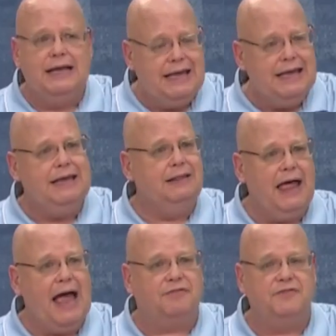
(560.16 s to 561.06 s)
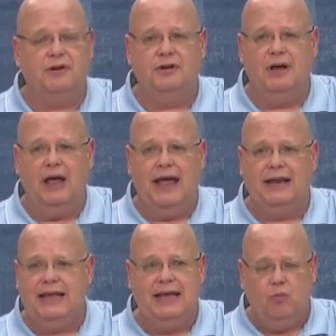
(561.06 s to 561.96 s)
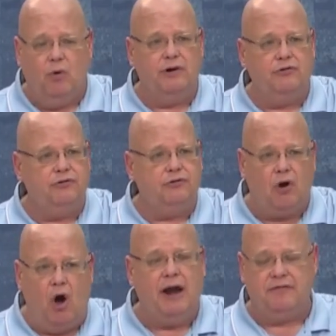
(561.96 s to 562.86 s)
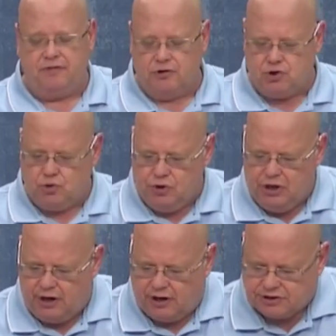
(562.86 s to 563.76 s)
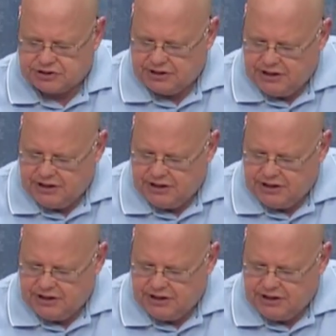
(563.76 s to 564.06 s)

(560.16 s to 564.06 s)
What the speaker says: he left, and he was gone for 2 years.